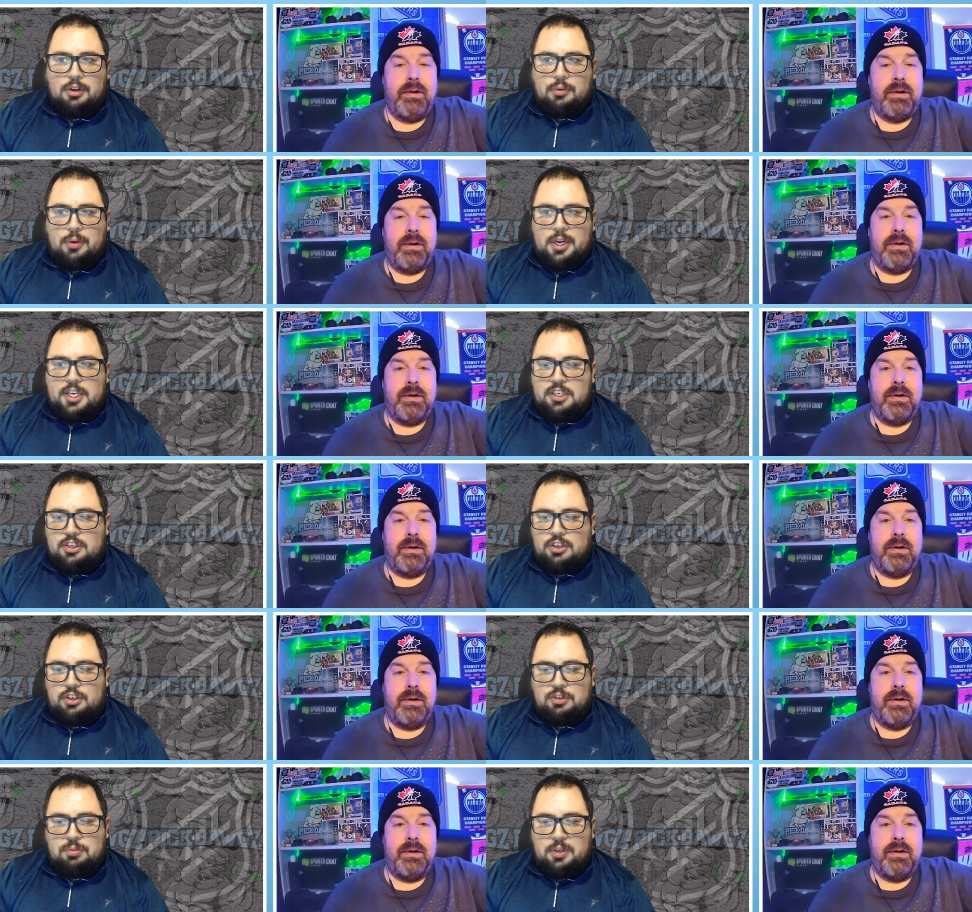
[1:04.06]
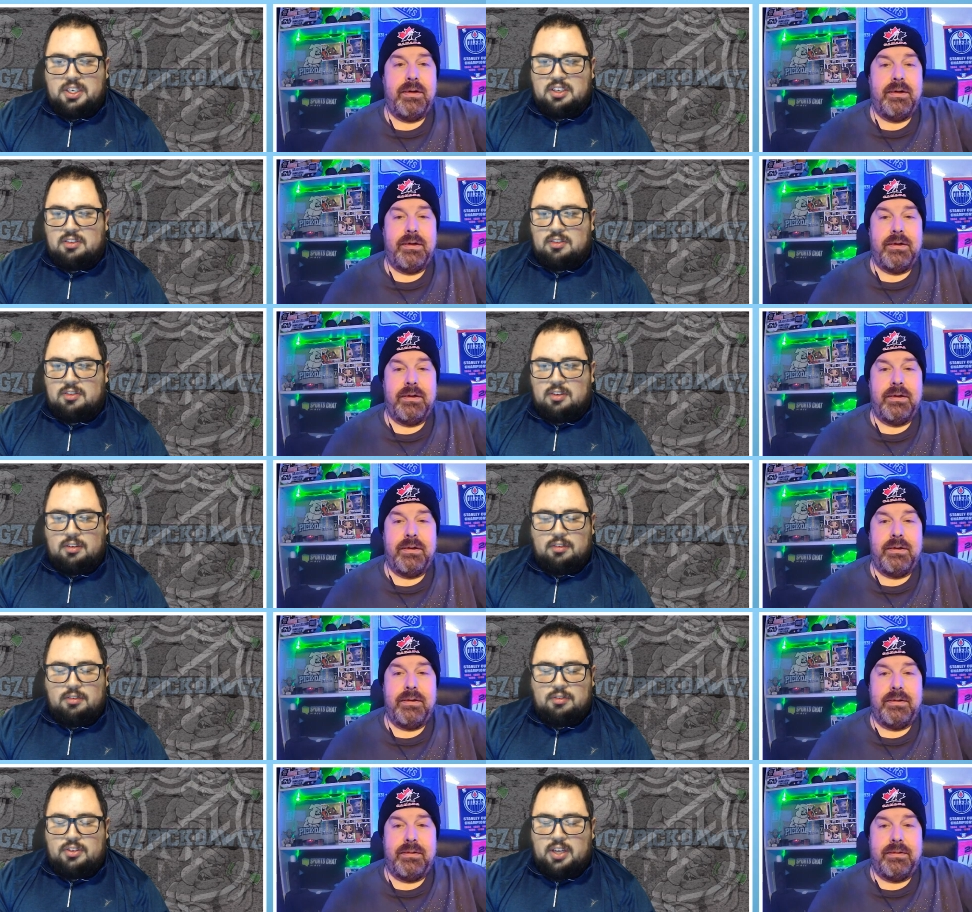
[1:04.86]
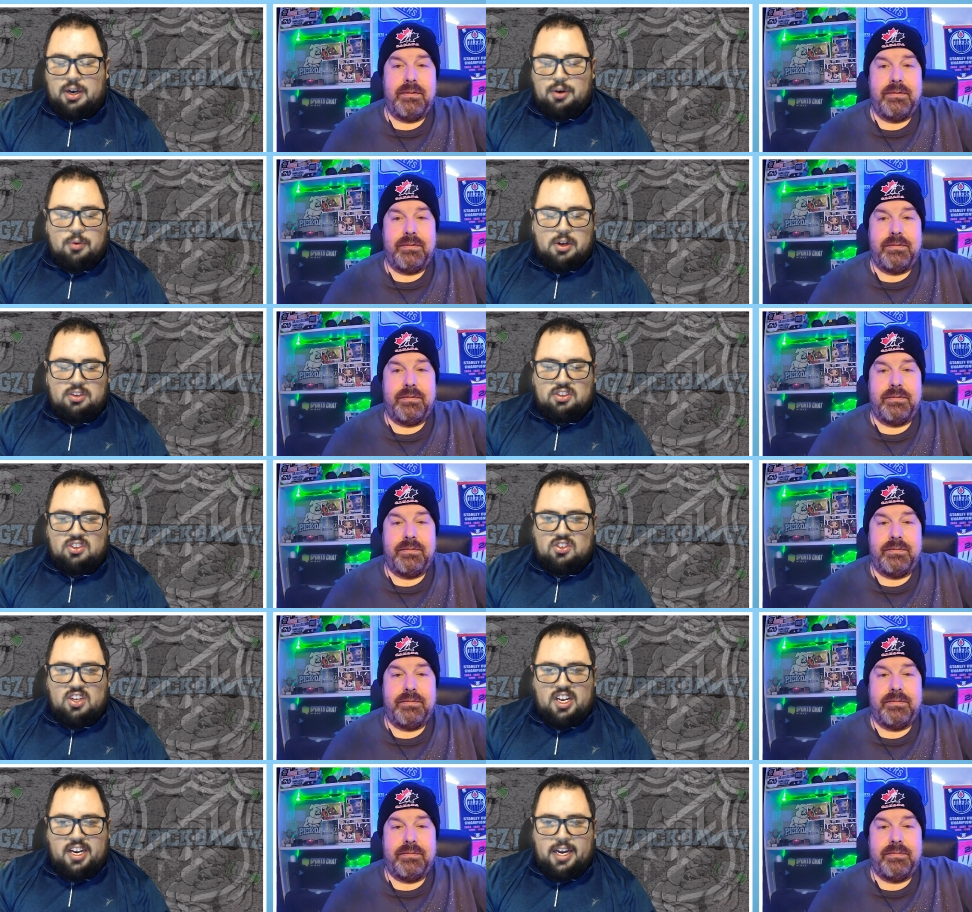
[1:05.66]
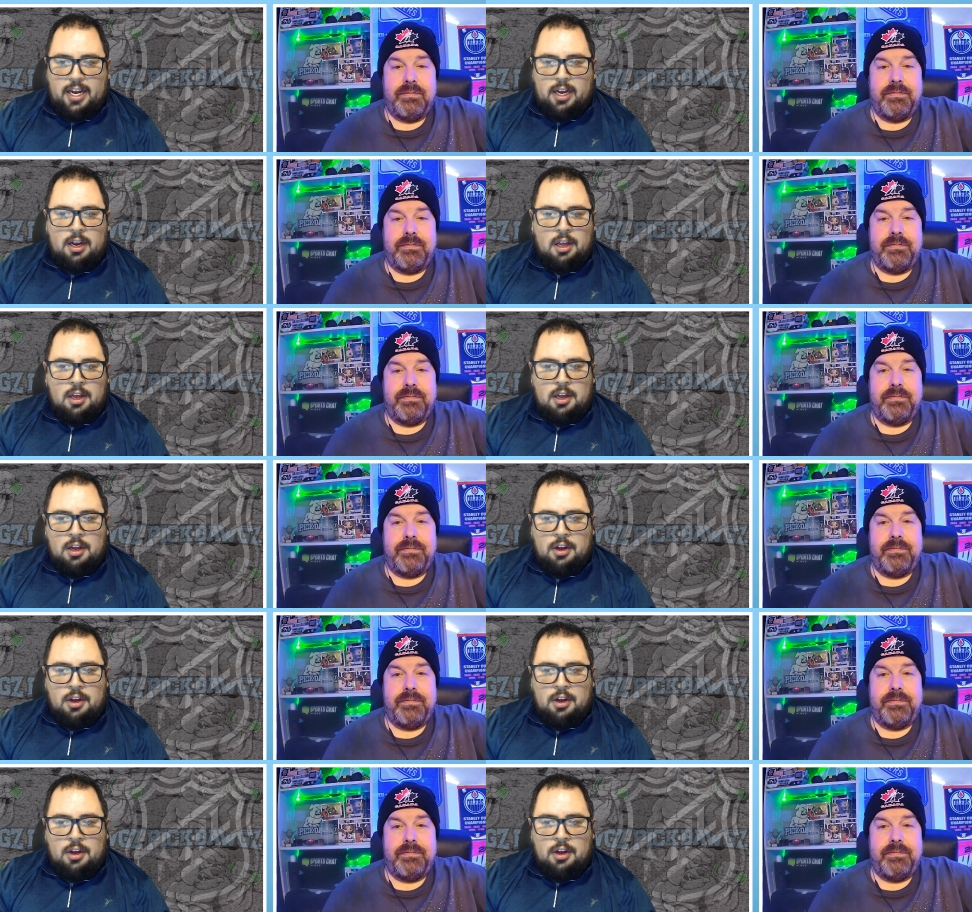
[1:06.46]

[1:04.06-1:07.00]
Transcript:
Speaker 1: the Rangers because I've said it once, I'll say it again.